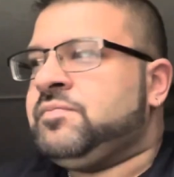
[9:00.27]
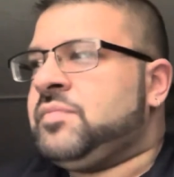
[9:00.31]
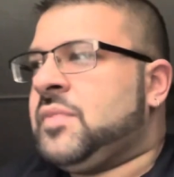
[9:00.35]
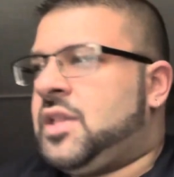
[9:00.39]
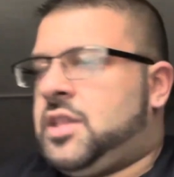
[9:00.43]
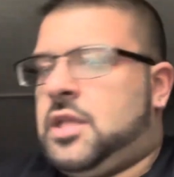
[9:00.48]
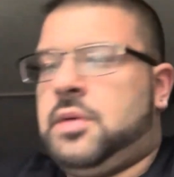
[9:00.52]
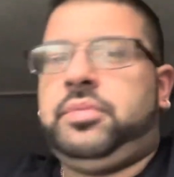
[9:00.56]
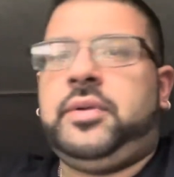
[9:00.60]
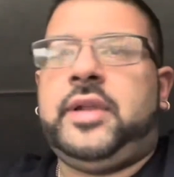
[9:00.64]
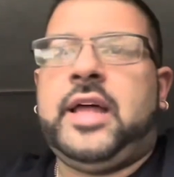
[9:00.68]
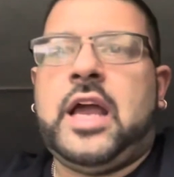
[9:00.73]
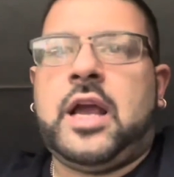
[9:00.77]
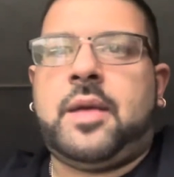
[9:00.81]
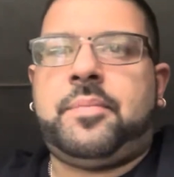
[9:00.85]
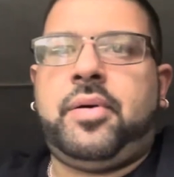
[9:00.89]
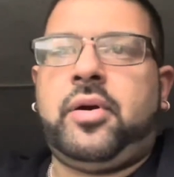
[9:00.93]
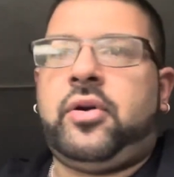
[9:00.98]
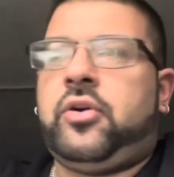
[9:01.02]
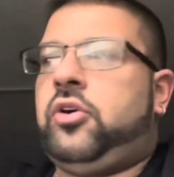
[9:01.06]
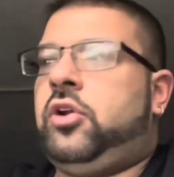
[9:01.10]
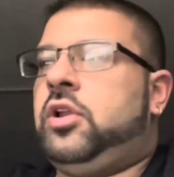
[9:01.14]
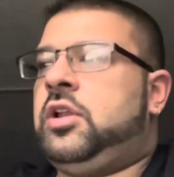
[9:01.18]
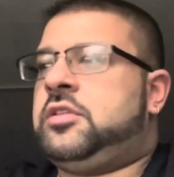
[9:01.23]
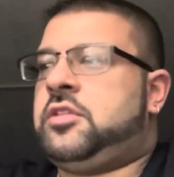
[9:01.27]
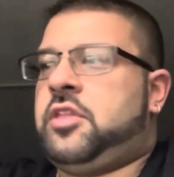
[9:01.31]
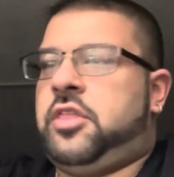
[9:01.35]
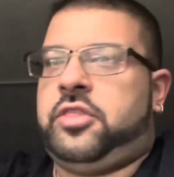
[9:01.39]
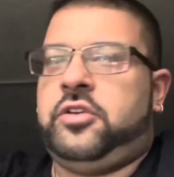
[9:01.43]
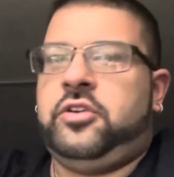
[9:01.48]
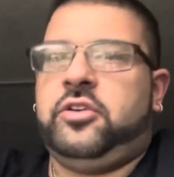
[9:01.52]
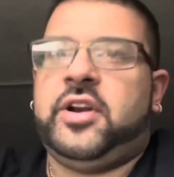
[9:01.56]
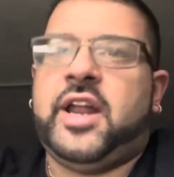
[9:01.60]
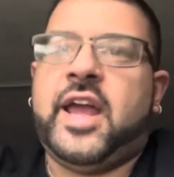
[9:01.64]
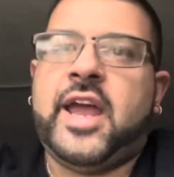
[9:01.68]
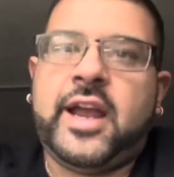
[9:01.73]
the Black Pearl in the
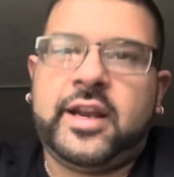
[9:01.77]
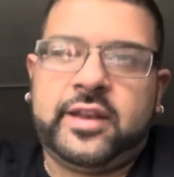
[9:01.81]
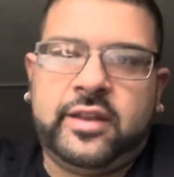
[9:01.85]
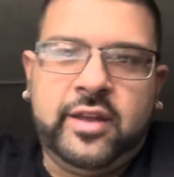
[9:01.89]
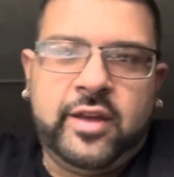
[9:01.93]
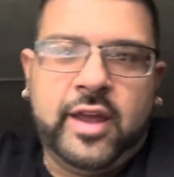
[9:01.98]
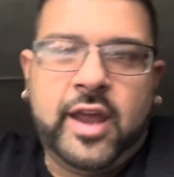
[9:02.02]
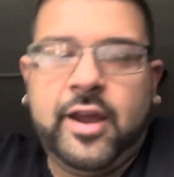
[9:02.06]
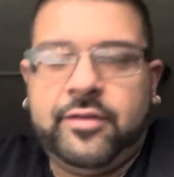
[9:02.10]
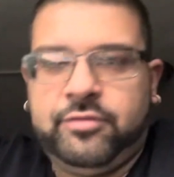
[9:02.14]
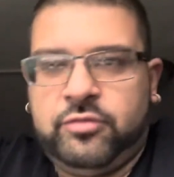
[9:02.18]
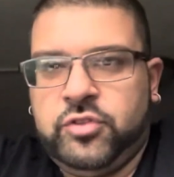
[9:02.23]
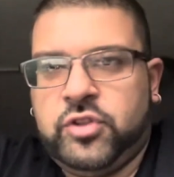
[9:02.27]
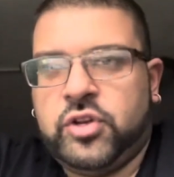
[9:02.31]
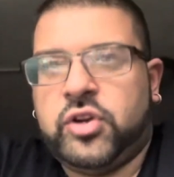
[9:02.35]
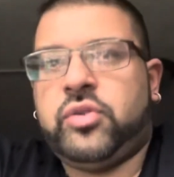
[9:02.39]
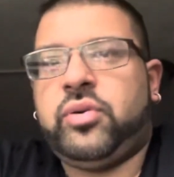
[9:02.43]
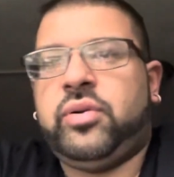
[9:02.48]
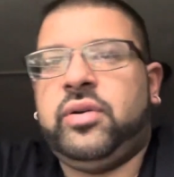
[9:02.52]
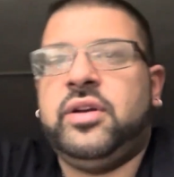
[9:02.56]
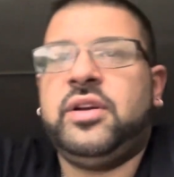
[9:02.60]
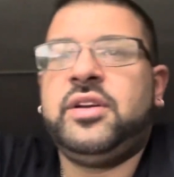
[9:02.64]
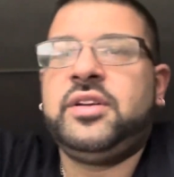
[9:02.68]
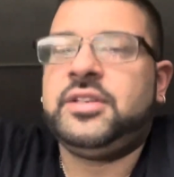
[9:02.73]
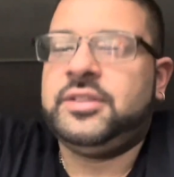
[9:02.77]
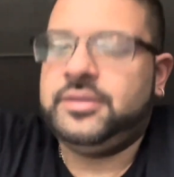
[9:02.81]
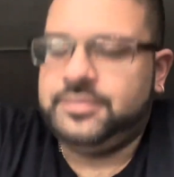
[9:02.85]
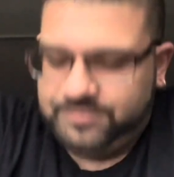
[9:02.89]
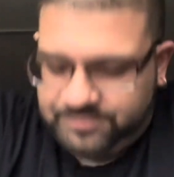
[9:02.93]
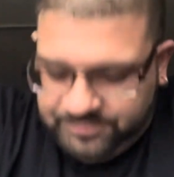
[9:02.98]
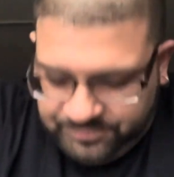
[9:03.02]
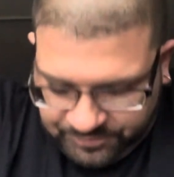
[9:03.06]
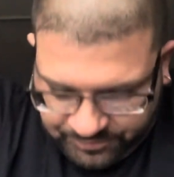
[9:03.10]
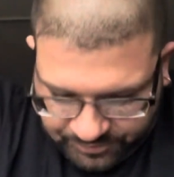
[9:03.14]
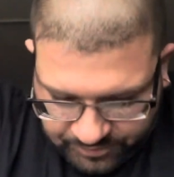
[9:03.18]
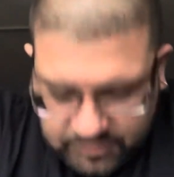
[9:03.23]
third act,
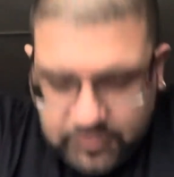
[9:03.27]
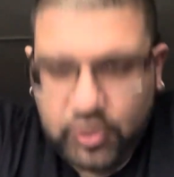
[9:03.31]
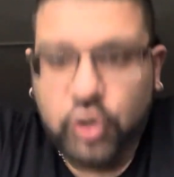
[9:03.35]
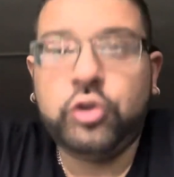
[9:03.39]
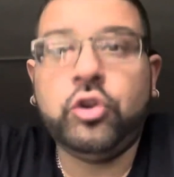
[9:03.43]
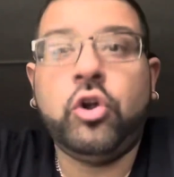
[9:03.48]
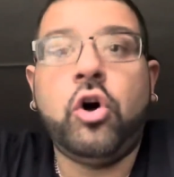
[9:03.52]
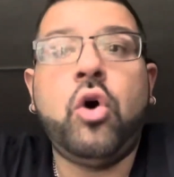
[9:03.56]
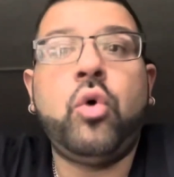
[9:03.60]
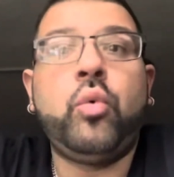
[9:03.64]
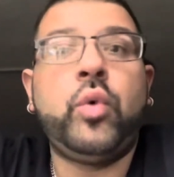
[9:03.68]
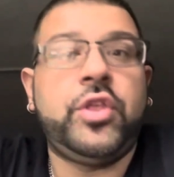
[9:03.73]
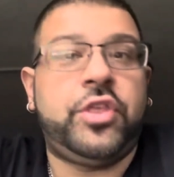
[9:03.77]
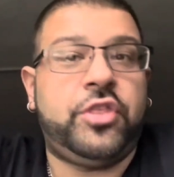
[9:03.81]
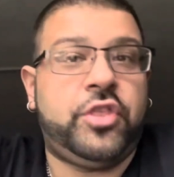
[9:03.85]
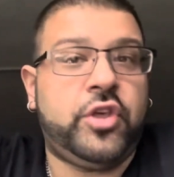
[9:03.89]
along with